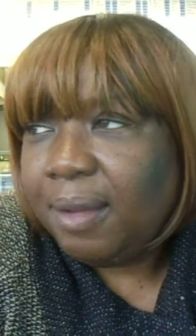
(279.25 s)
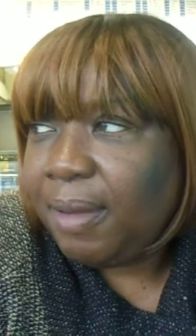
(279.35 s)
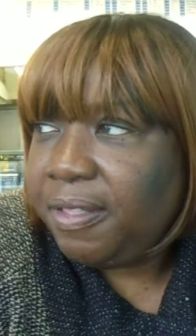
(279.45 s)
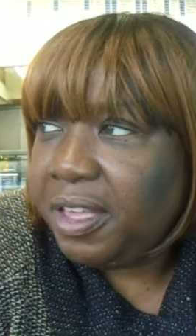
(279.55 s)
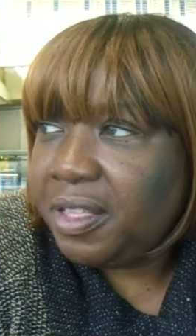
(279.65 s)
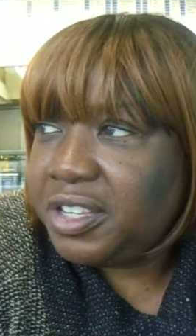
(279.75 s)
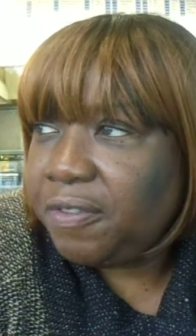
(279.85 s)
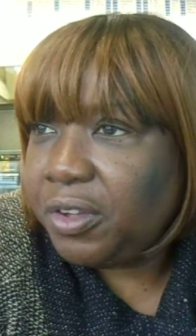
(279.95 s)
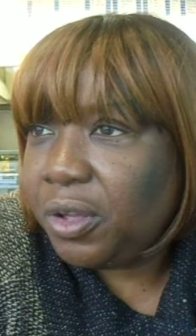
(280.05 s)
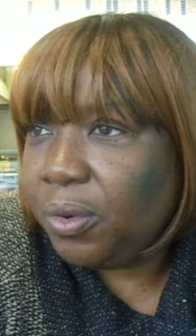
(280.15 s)
But I think the
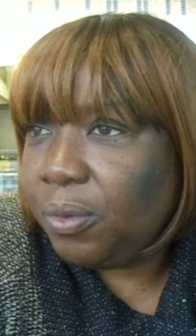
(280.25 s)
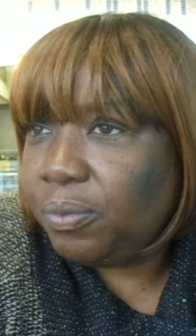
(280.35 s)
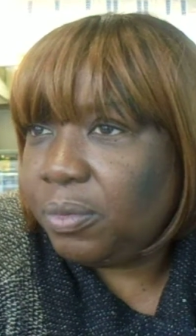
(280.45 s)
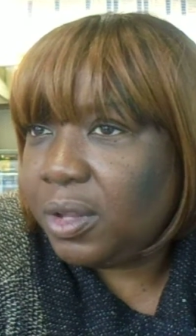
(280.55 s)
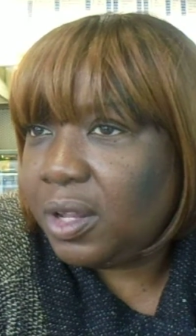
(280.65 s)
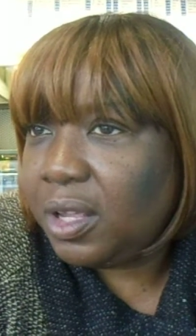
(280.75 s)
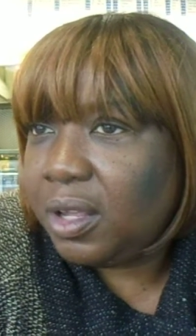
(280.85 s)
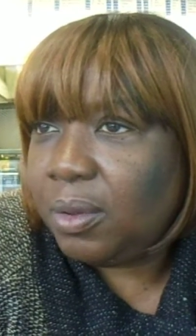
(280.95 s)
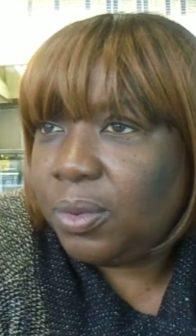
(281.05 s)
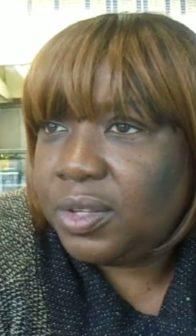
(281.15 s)
difficult
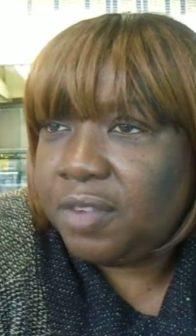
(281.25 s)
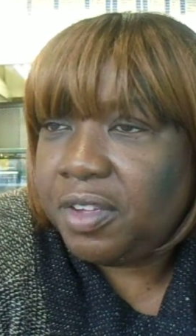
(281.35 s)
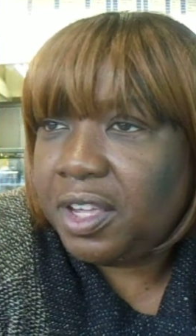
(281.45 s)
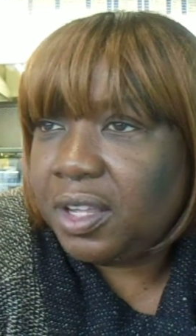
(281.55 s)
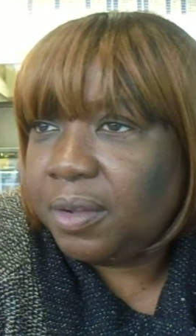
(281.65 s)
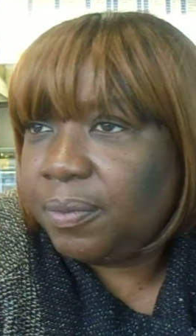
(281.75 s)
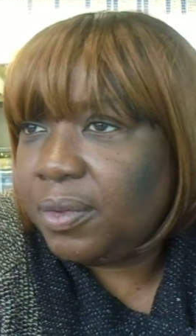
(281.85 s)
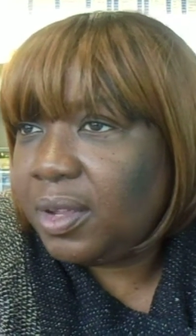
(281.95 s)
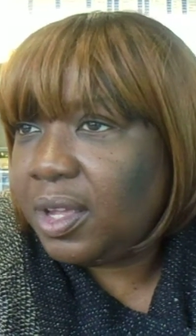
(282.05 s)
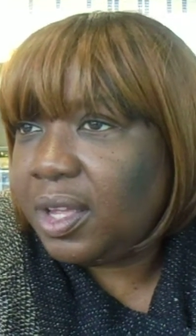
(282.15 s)
it was living
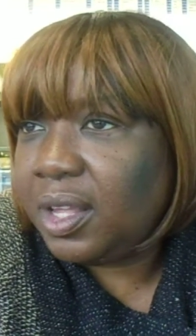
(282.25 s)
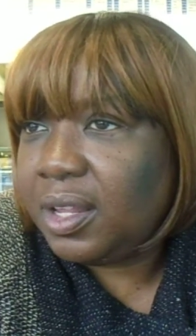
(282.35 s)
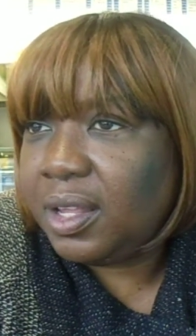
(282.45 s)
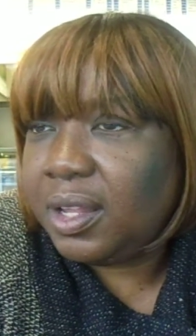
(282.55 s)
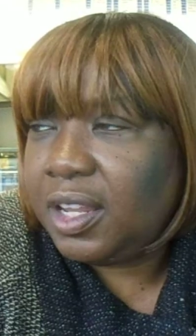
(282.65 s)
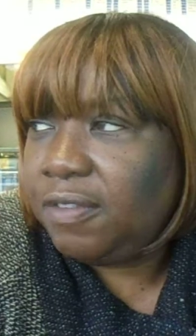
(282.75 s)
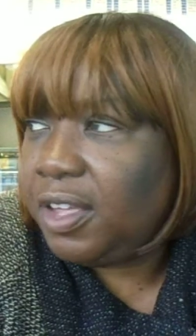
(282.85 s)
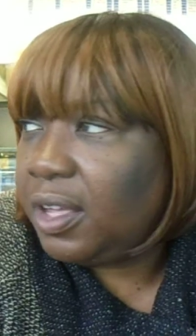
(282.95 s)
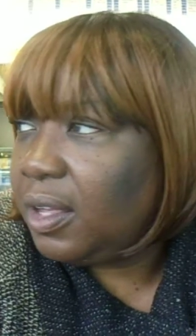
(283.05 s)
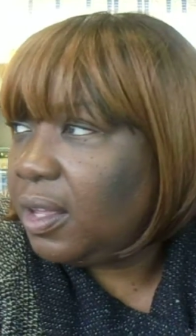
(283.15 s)

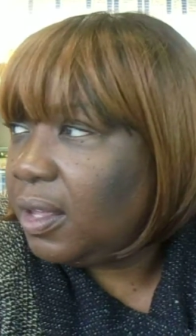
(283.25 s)
living